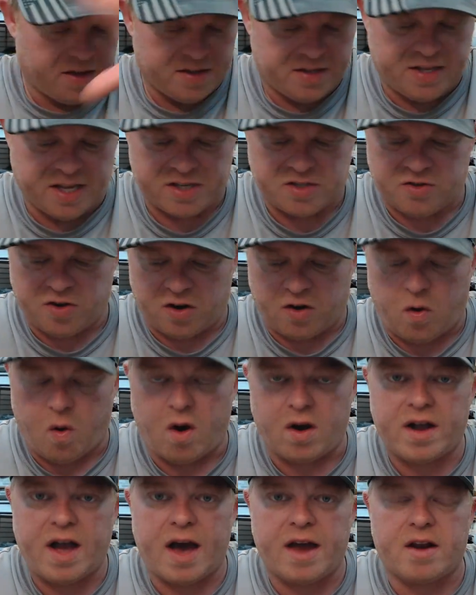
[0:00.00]
district
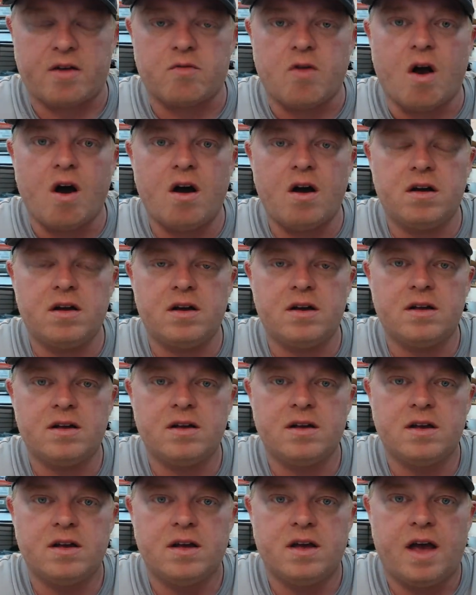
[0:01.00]
court got it wrong,
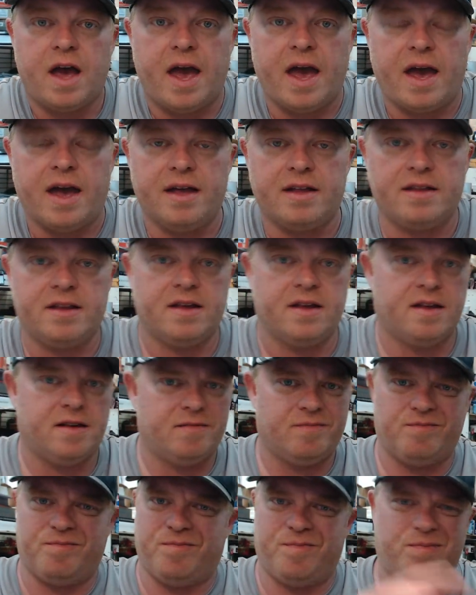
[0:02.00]
and
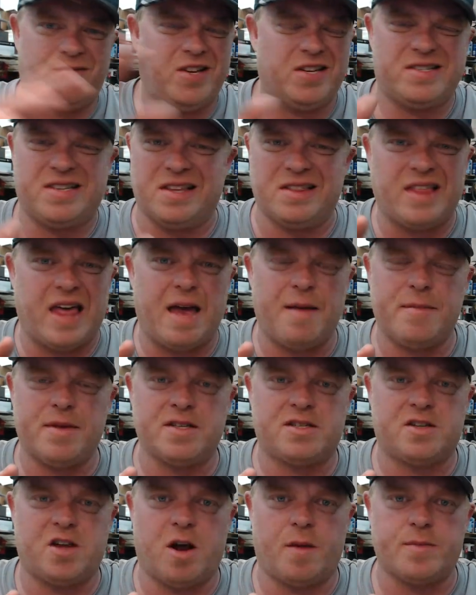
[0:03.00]
just in
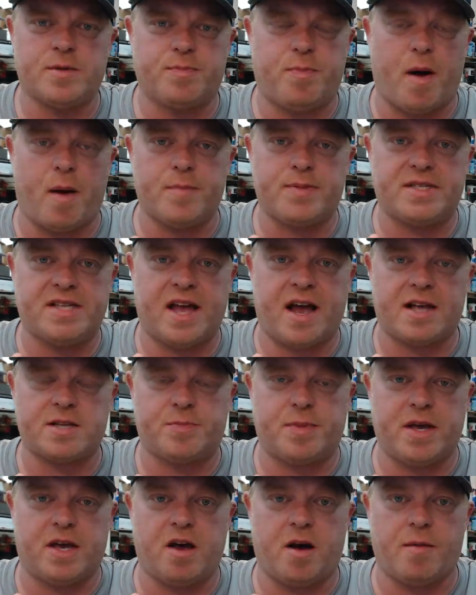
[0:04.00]
layman's terms, bump stocks
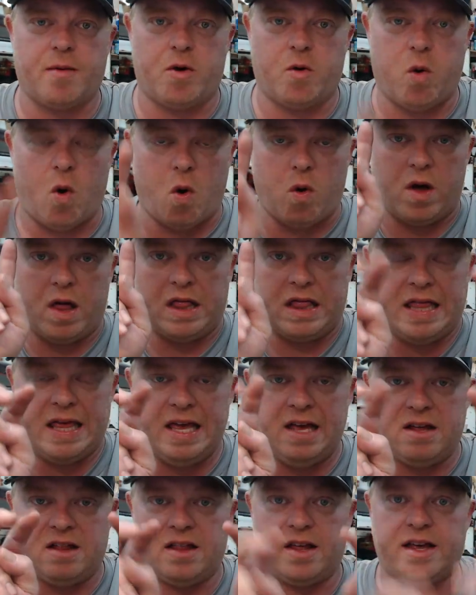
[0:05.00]
become, quote,
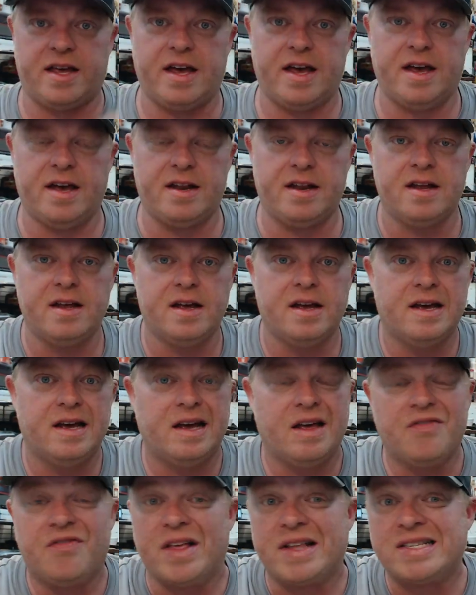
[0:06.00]
legal again.
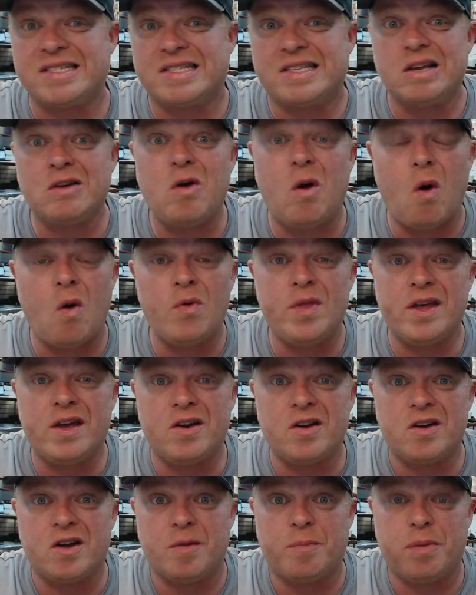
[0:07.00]
That's still only
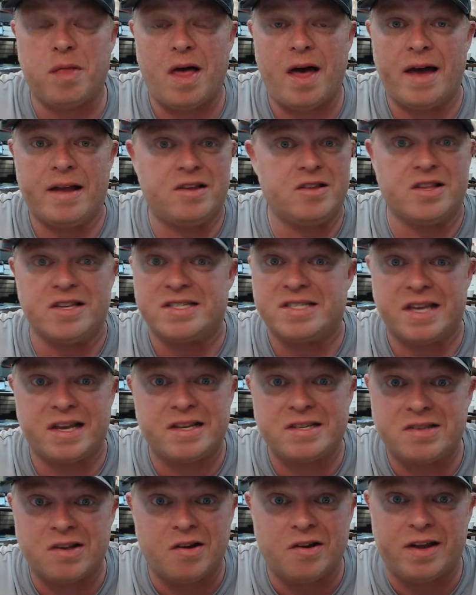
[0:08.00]
going to apply to the
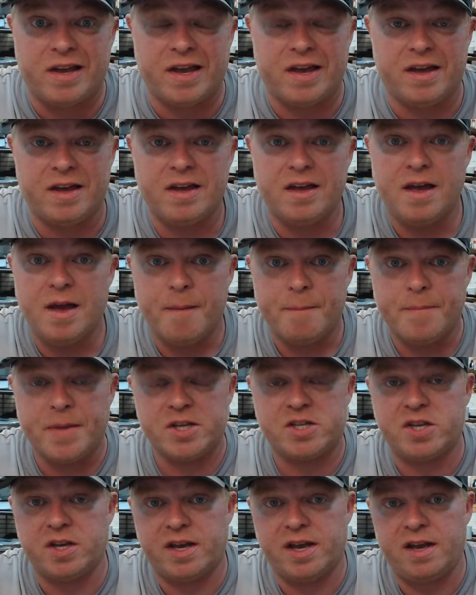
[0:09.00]
Sixth Circuit,
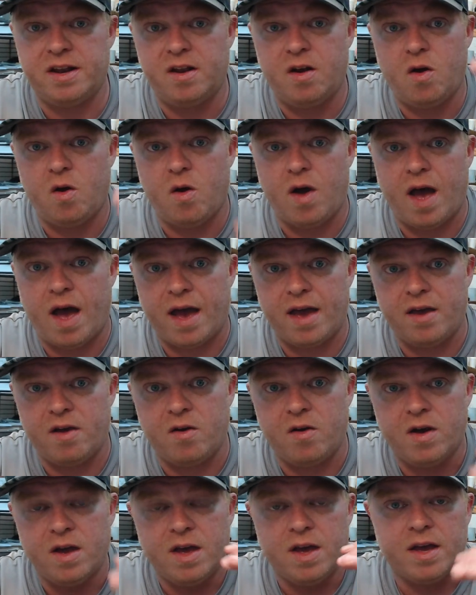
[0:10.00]
Michigan,
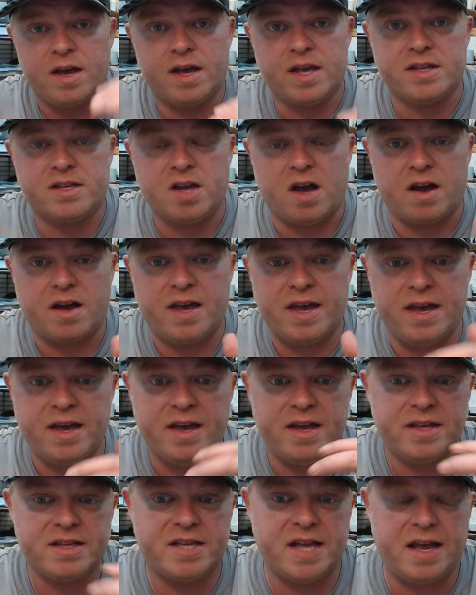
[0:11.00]
Ohio, Kentucky,
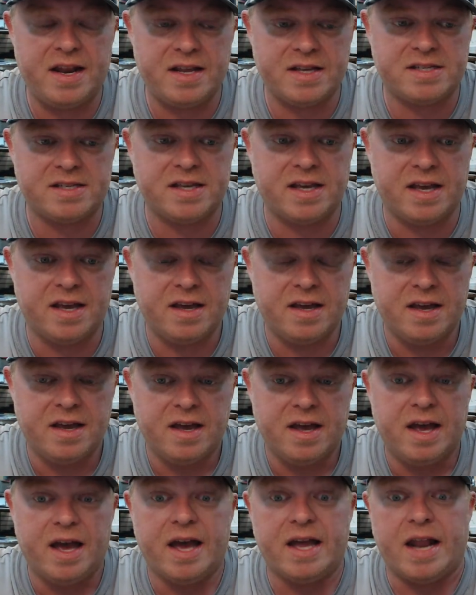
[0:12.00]
Tennessee.
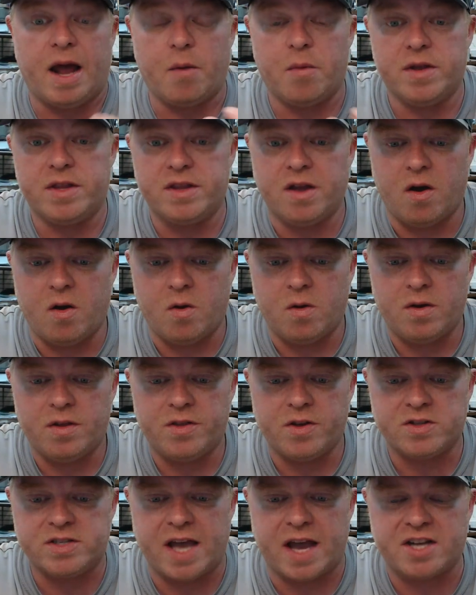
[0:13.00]
And I would note,
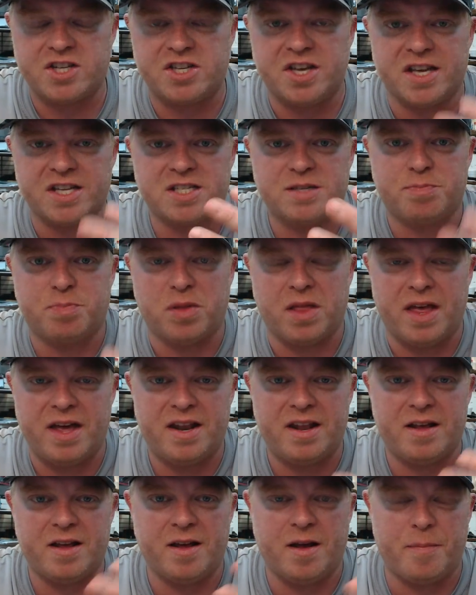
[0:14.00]
there's actually a split
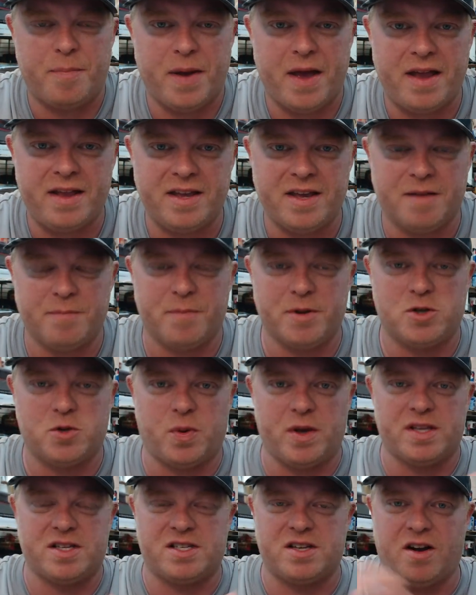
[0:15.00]
opinion
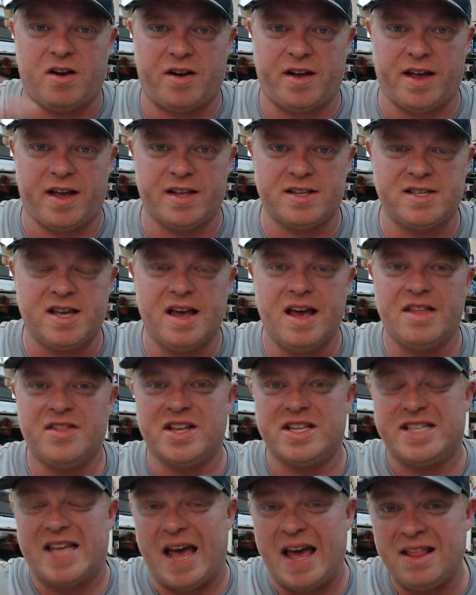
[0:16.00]
between circuits. The
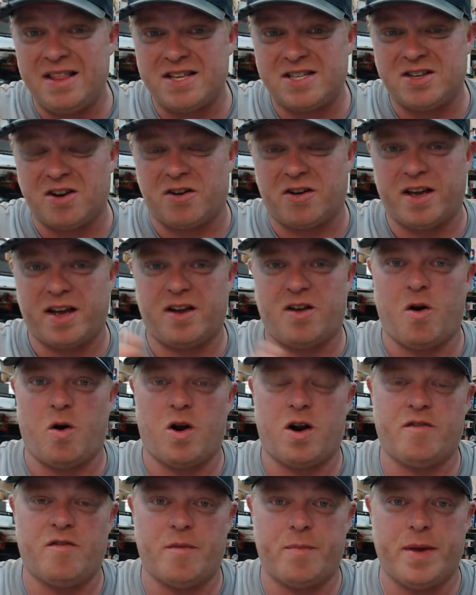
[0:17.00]
10th Circuit Court
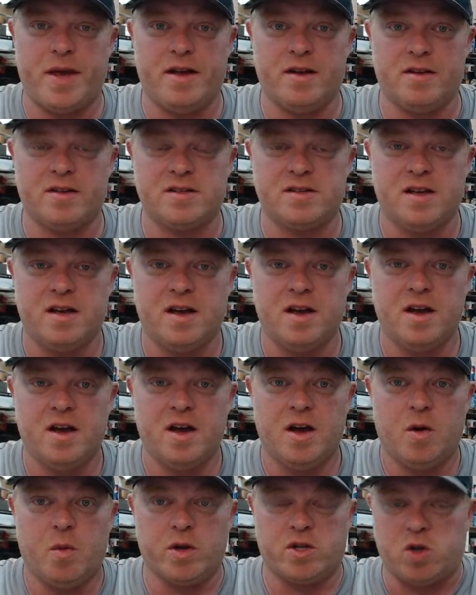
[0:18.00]
of Appeals,
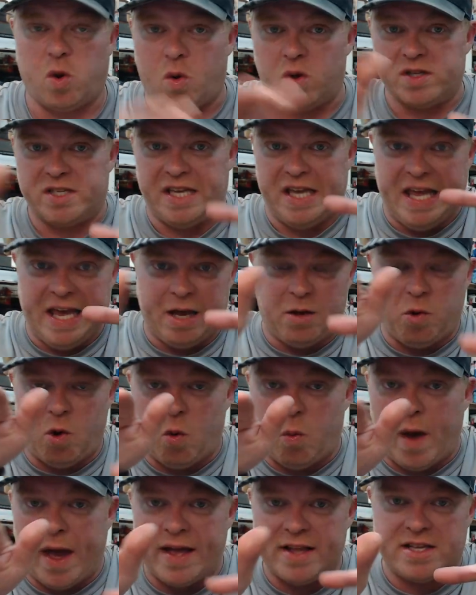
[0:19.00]
which holds equal
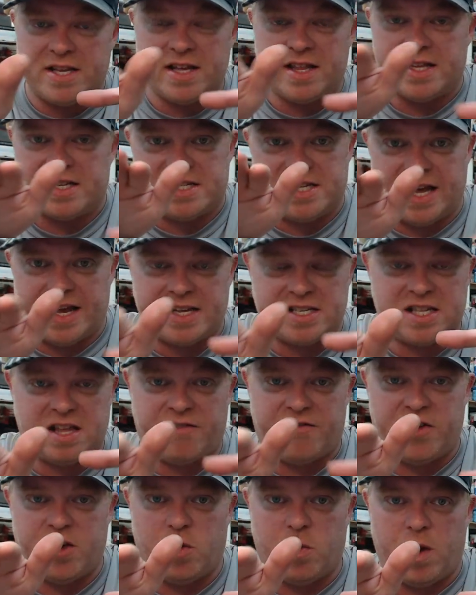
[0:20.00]
weight to the 6th,
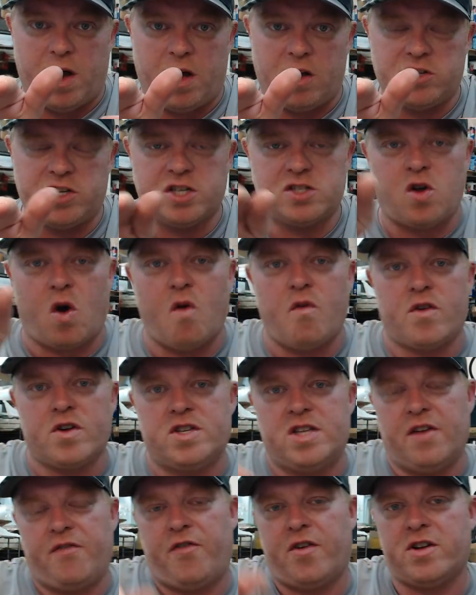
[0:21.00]
if you will, just over
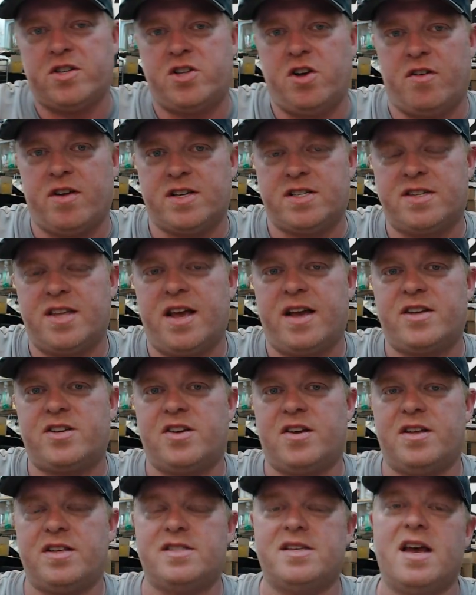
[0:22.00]
different
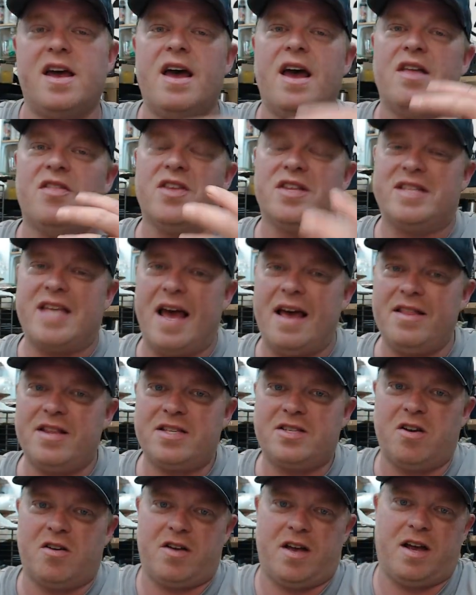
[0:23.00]
jurisdictions. The 10th
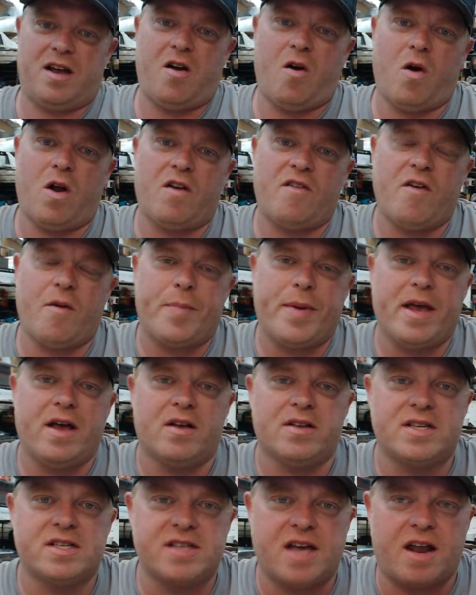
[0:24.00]
Circuit Court of
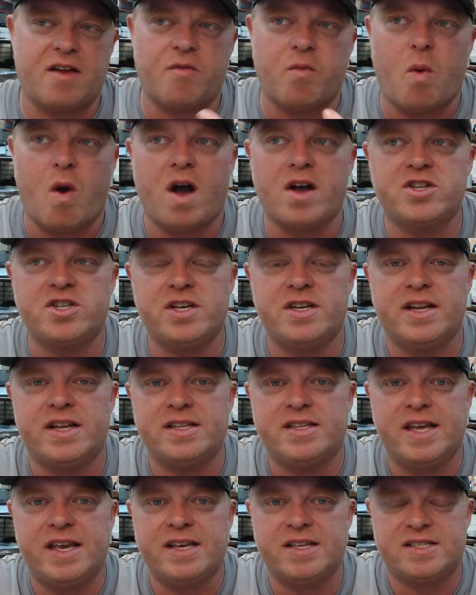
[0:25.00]
Appeals is out of Washington,
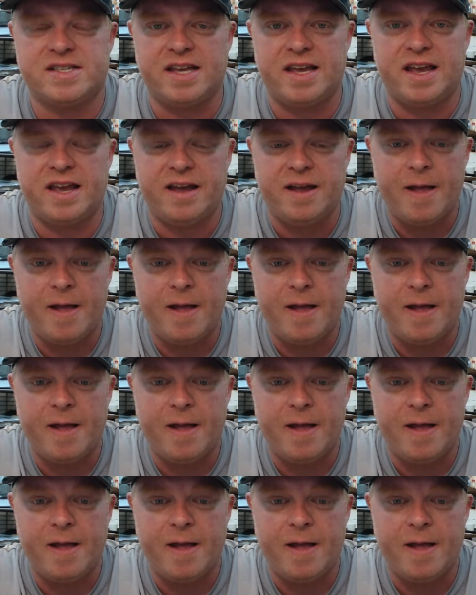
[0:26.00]
D.C.,